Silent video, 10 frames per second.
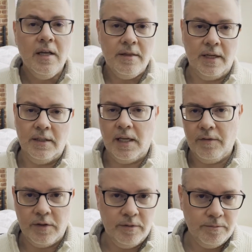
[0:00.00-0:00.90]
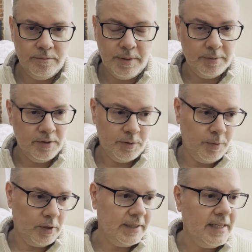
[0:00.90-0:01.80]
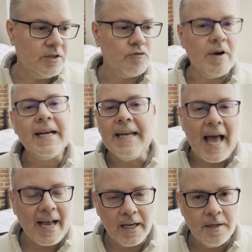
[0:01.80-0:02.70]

than a lot of other people in this book, and that's Regnak